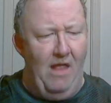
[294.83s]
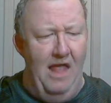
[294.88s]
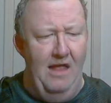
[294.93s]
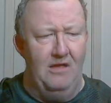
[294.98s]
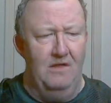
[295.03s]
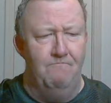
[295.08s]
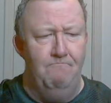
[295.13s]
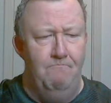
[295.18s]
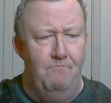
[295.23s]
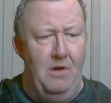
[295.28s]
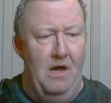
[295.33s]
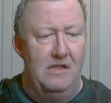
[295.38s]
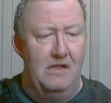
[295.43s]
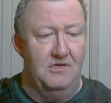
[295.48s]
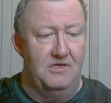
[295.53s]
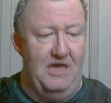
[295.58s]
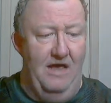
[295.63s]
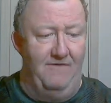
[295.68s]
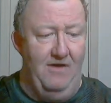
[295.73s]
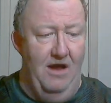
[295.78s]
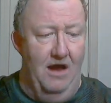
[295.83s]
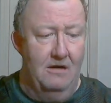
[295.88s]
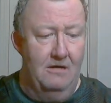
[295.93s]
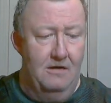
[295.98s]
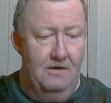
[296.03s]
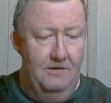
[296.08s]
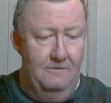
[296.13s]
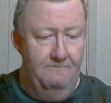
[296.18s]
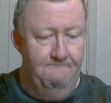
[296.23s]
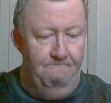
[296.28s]
Avec une bonne
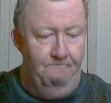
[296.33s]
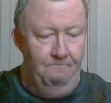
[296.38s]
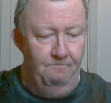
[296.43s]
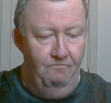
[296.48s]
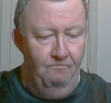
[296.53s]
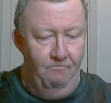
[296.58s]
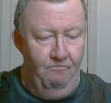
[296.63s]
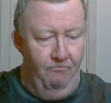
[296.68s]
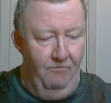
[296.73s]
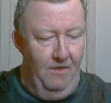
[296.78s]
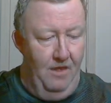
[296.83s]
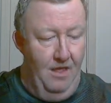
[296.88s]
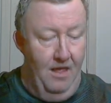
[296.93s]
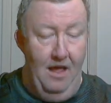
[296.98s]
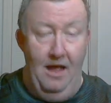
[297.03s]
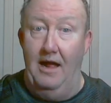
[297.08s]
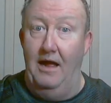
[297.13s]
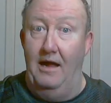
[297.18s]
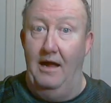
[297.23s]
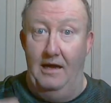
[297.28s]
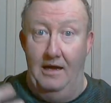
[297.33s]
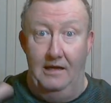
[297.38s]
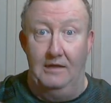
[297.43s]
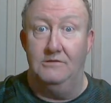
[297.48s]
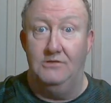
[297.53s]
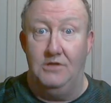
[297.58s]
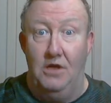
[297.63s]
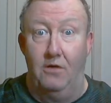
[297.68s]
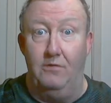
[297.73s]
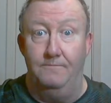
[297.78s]
saveur.
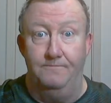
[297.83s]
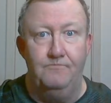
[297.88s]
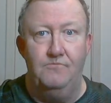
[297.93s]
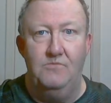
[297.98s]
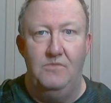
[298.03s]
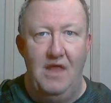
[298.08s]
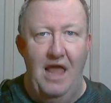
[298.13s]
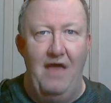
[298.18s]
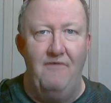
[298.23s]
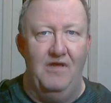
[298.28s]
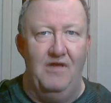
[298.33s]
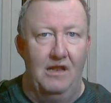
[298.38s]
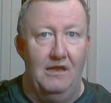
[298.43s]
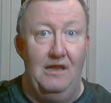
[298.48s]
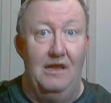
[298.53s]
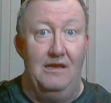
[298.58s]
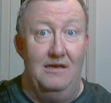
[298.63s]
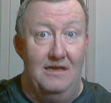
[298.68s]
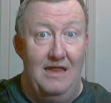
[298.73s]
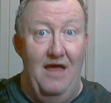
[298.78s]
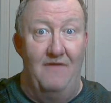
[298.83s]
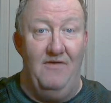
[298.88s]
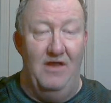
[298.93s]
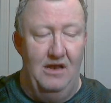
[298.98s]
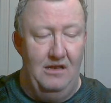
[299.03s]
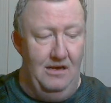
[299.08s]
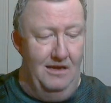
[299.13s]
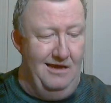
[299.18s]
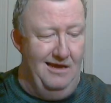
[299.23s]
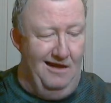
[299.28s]
So, definitely,
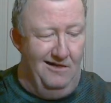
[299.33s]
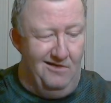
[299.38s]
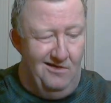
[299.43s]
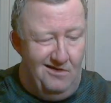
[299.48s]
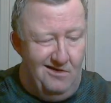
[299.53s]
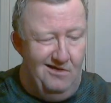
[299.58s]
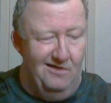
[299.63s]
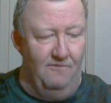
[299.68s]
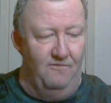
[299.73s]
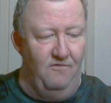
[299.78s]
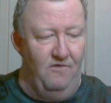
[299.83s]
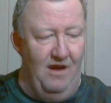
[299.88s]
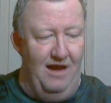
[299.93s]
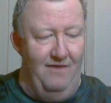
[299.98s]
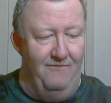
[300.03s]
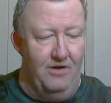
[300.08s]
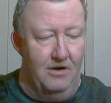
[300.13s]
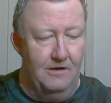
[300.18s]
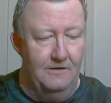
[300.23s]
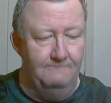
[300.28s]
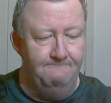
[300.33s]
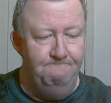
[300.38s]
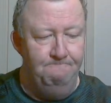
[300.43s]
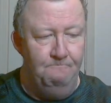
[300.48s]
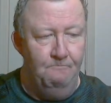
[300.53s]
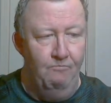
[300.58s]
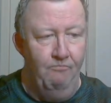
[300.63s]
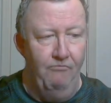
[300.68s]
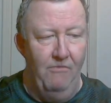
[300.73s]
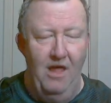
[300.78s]
definitely a good flavor.
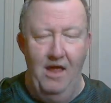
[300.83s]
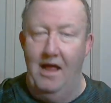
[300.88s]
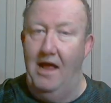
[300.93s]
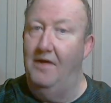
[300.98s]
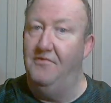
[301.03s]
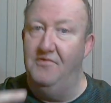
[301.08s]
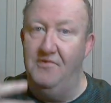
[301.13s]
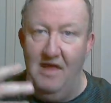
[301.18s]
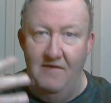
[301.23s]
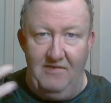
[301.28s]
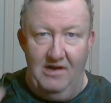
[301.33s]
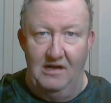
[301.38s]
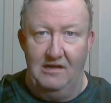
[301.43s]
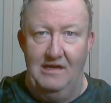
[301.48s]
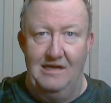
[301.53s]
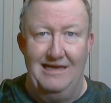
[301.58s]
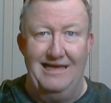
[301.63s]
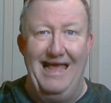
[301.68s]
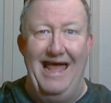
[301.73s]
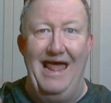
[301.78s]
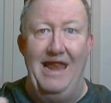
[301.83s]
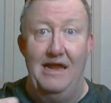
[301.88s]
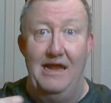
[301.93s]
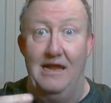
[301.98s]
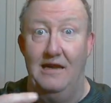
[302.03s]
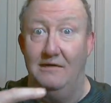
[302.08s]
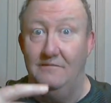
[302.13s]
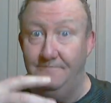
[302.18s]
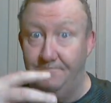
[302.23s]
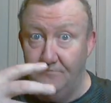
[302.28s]
definitely
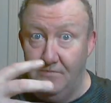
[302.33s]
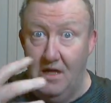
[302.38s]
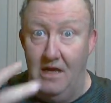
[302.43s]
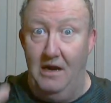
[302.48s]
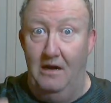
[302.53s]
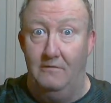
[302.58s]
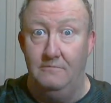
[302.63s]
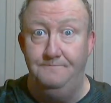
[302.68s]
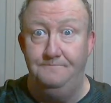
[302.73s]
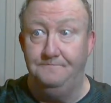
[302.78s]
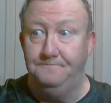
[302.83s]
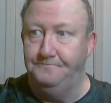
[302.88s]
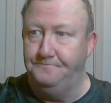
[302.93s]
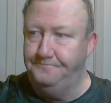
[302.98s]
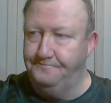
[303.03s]
getting, you know,